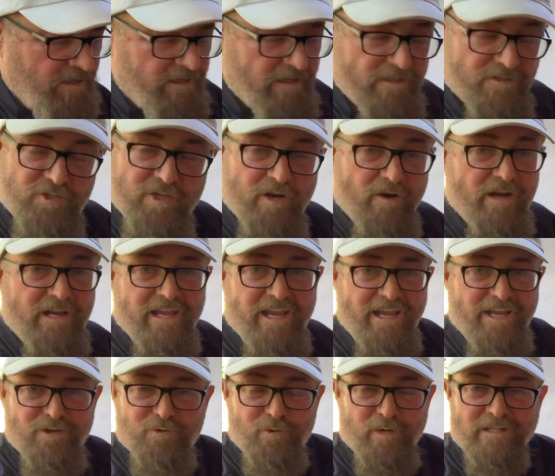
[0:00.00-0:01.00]
And Sherry
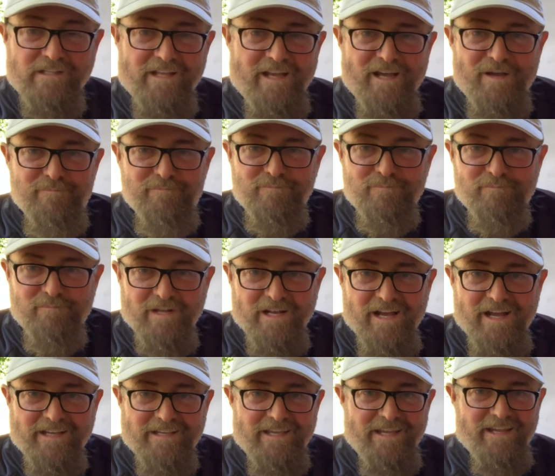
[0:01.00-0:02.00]
can't drink that, but
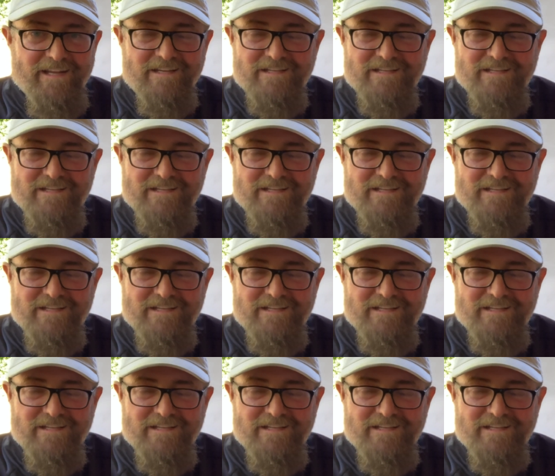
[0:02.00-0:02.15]
I can,